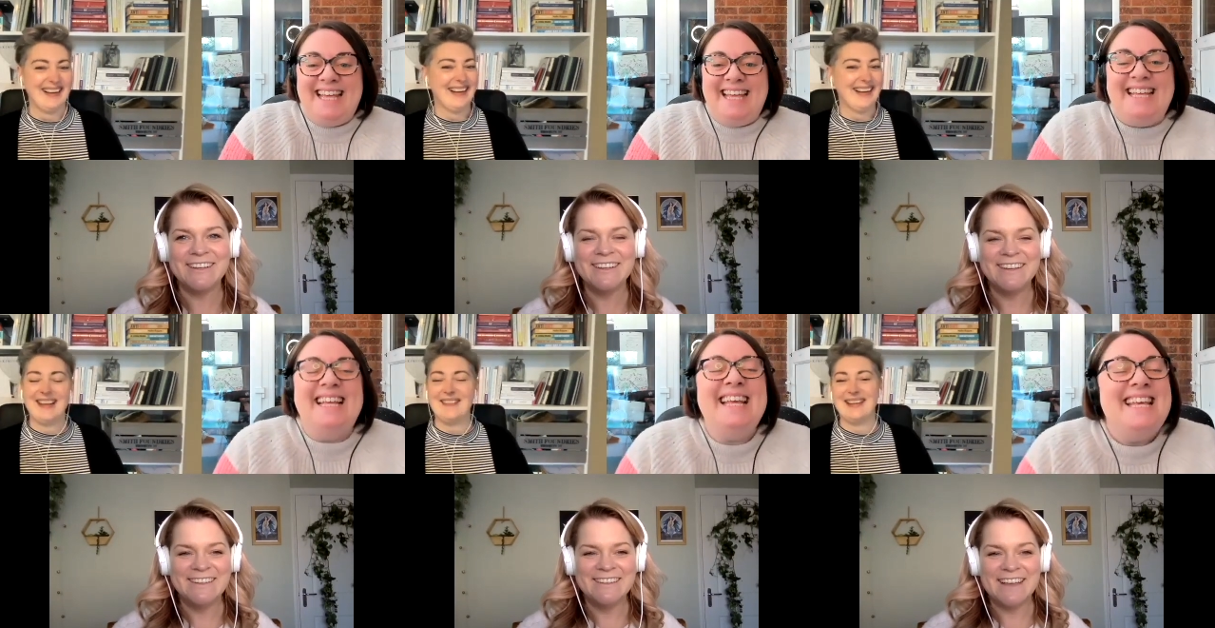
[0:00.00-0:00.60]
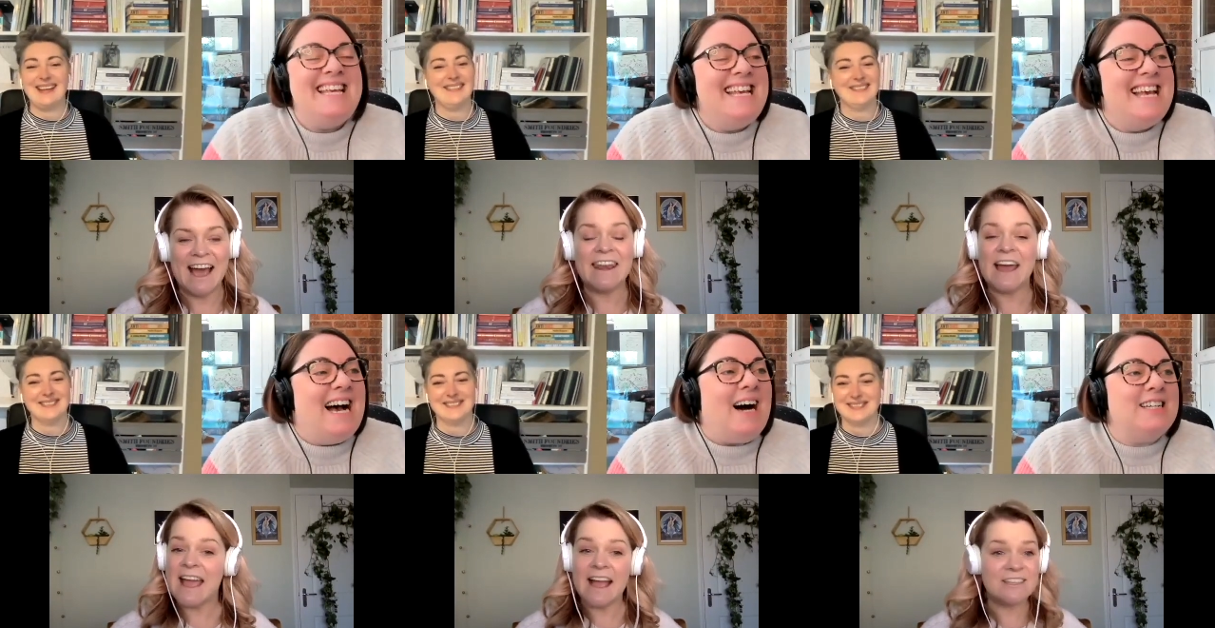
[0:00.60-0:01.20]
Speaker 1: I love it. And
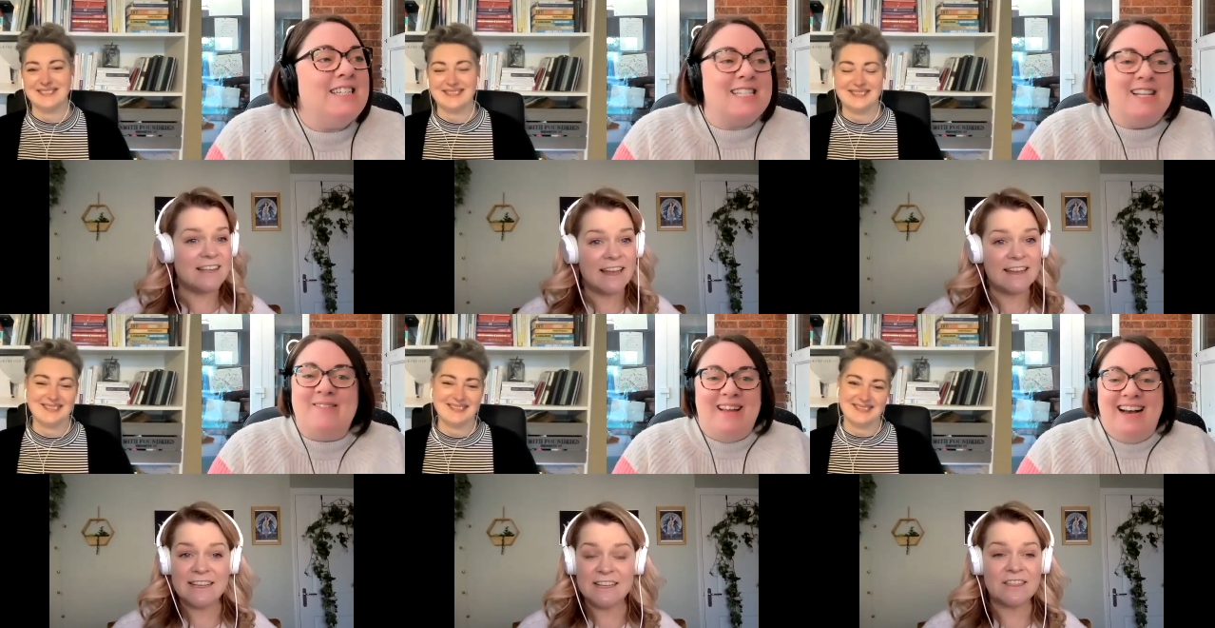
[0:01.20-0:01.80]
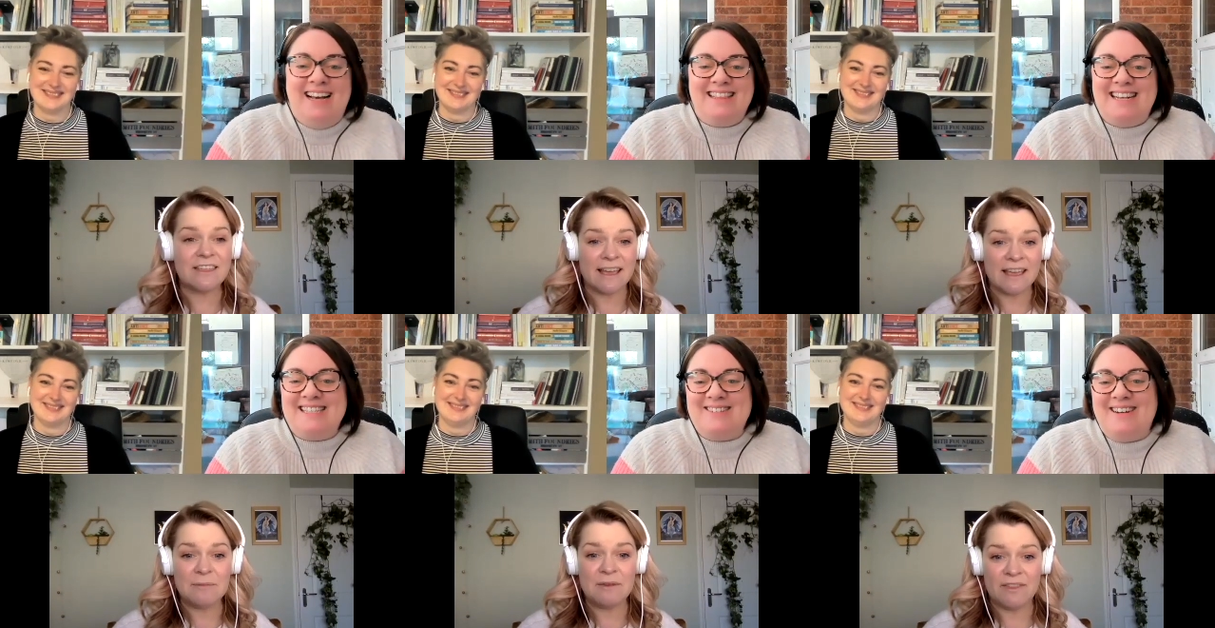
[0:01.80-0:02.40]
I actually I had a teacher that. thank
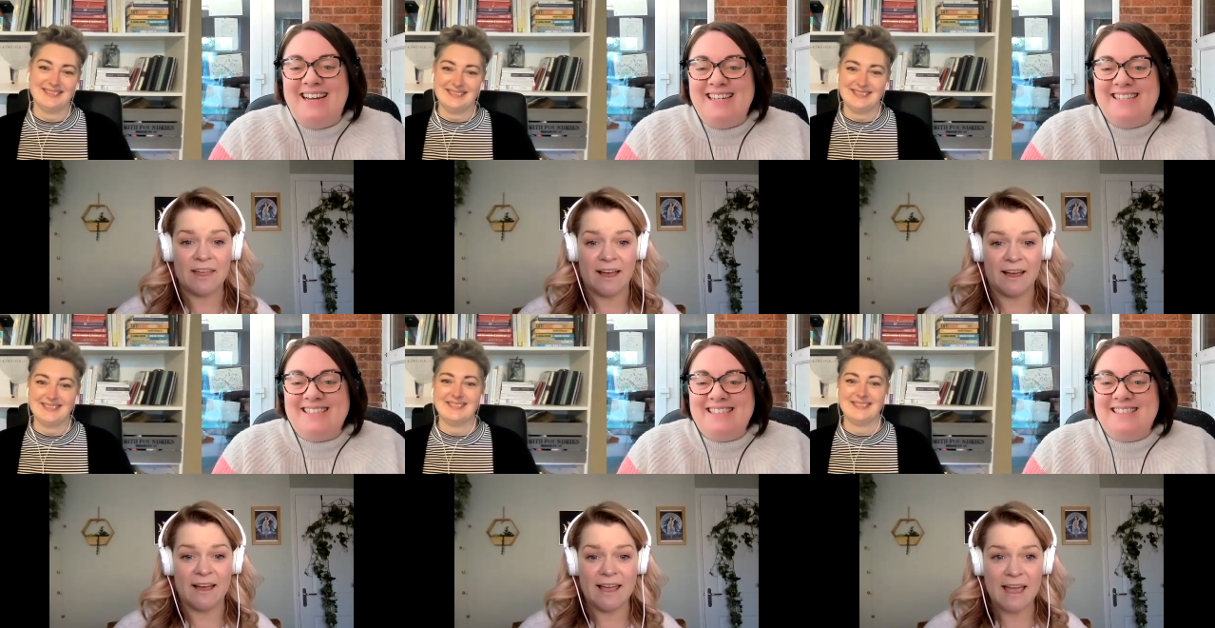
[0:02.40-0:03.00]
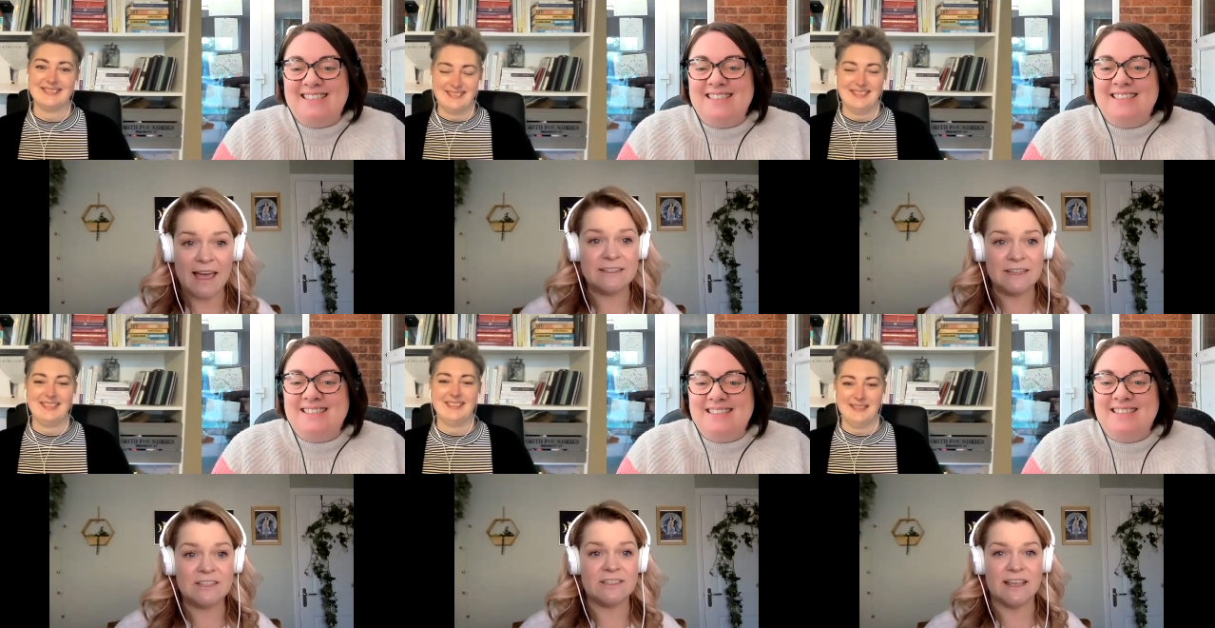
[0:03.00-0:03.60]
That's me great. for that. I had a
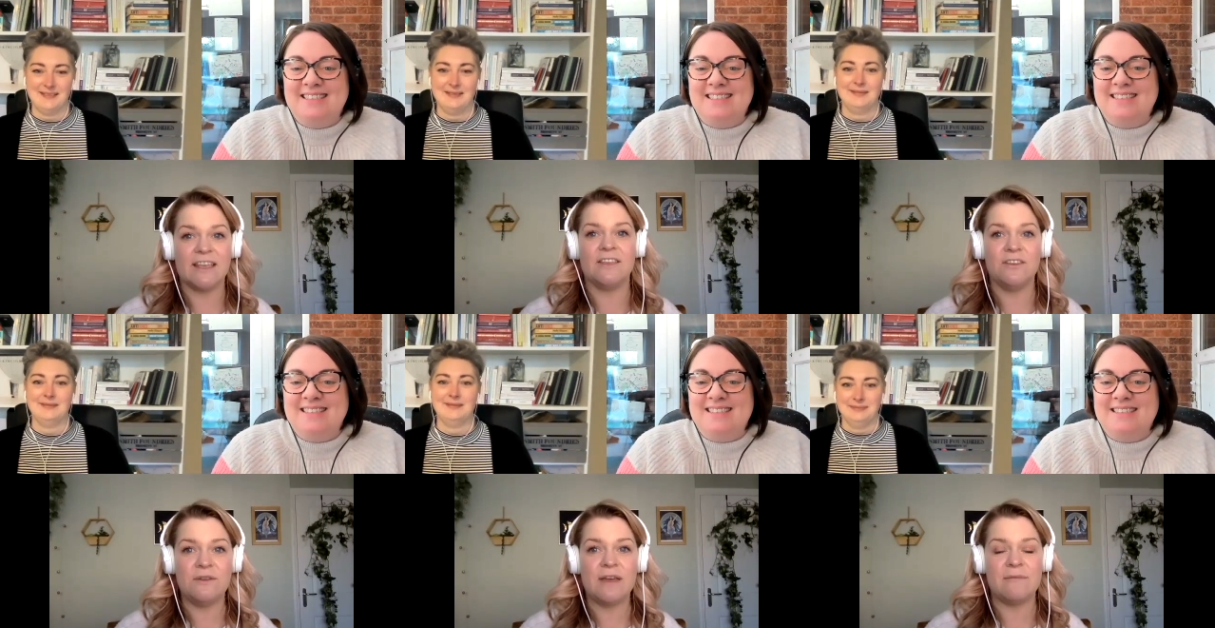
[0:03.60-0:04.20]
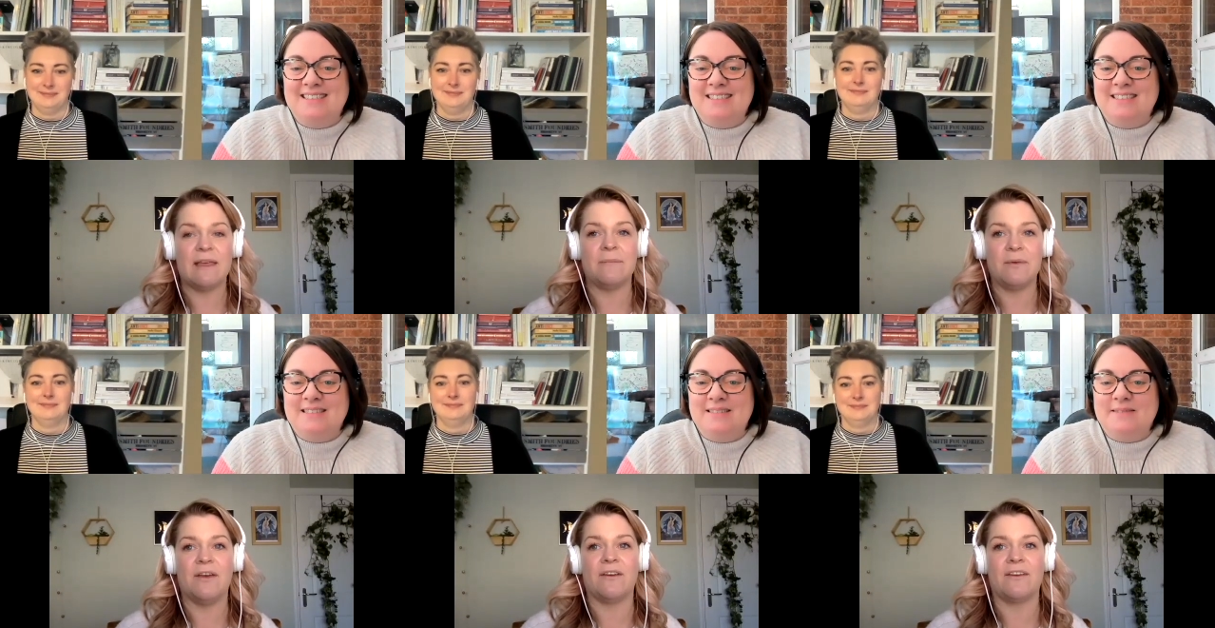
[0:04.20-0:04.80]
teacher saying, You gave me that
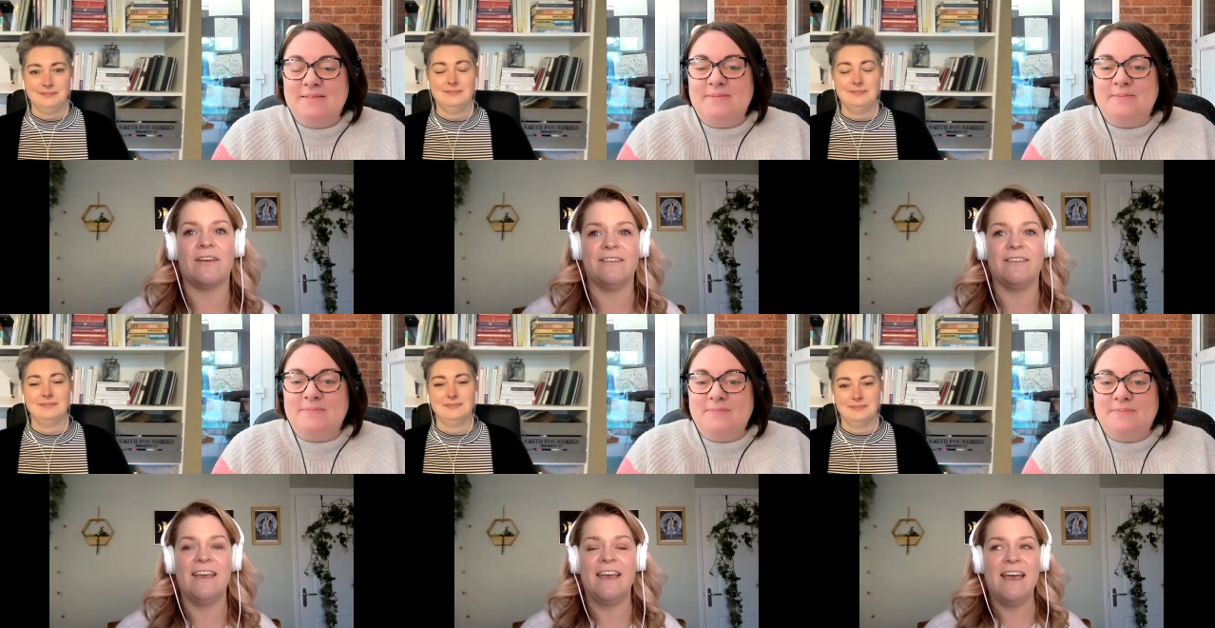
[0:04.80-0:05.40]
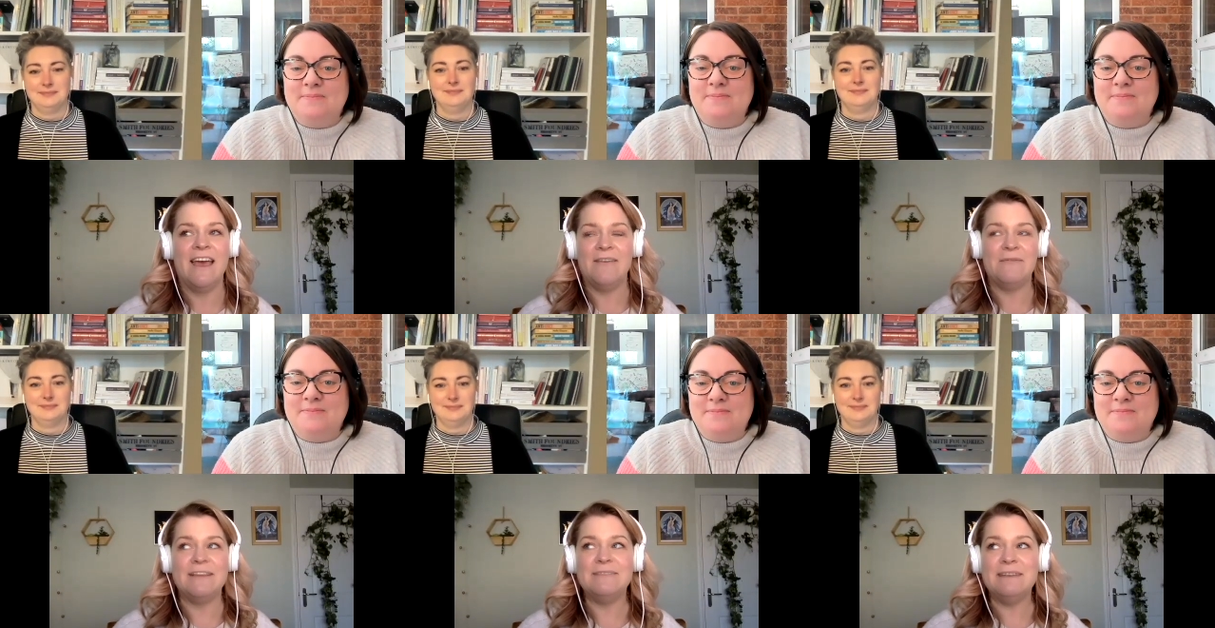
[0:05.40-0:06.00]
book. And
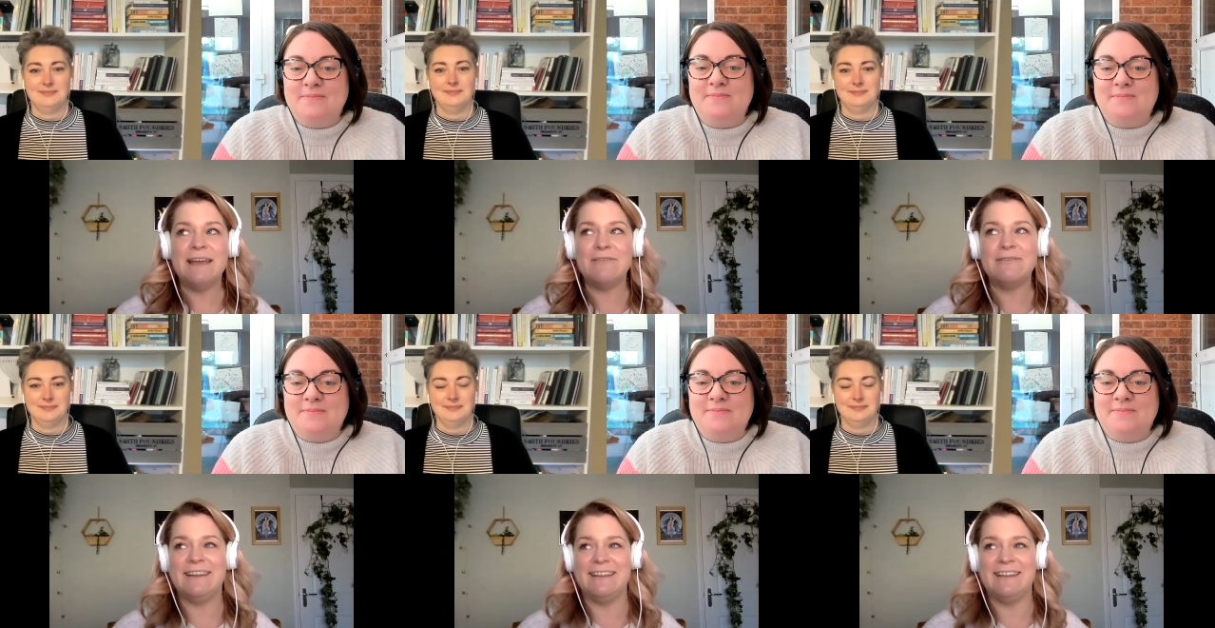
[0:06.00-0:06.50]
we, we never really